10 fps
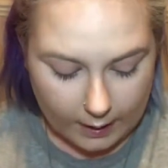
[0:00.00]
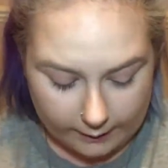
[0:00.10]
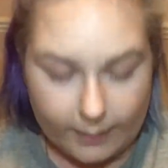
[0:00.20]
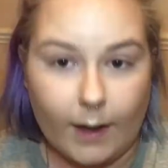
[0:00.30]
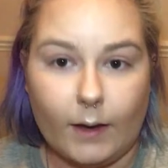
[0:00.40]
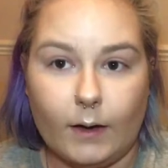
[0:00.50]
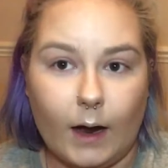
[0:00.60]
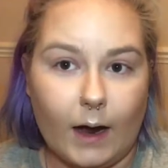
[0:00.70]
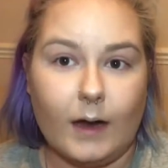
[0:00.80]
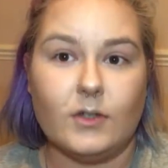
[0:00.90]
and then
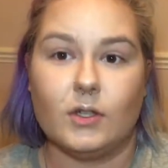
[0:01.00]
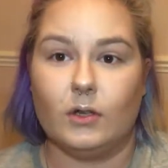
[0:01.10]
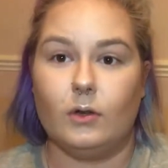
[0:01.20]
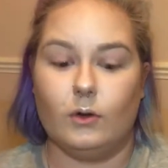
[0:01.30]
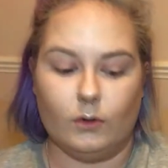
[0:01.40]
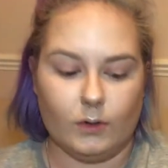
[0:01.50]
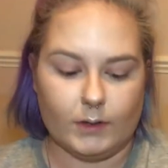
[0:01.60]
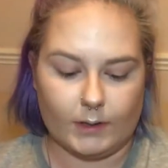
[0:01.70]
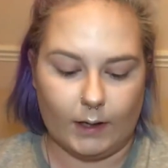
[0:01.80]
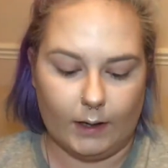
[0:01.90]
I actually
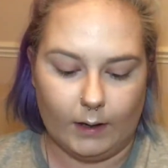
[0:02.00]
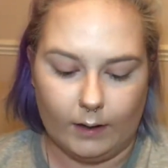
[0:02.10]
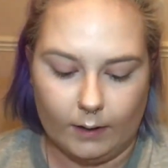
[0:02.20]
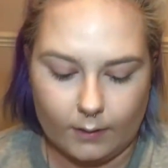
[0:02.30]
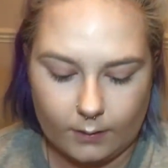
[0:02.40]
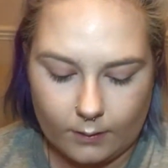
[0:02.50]
use a